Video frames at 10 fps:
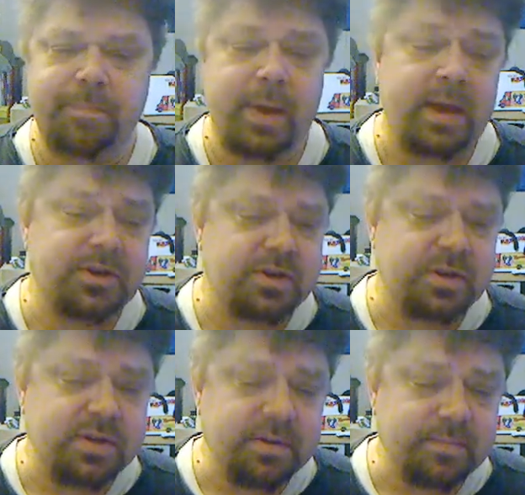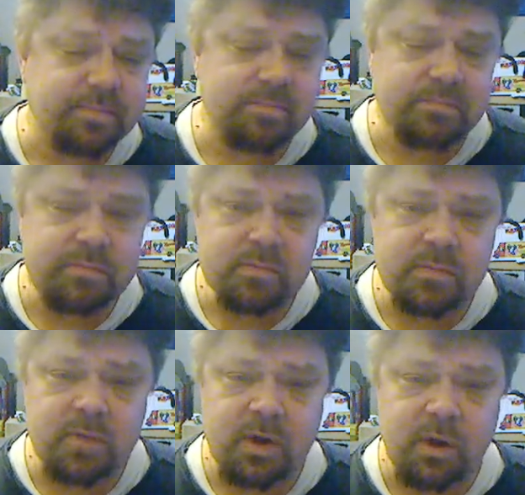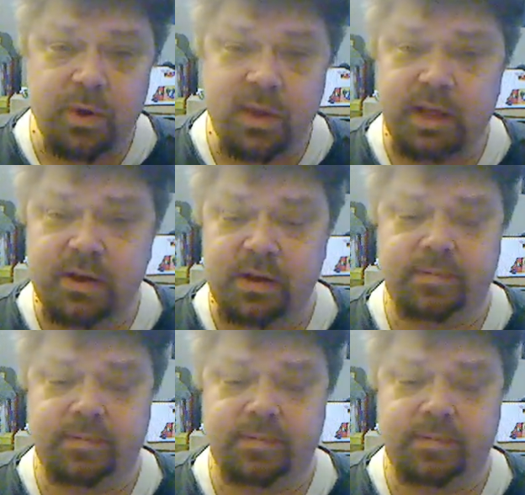pages are really good.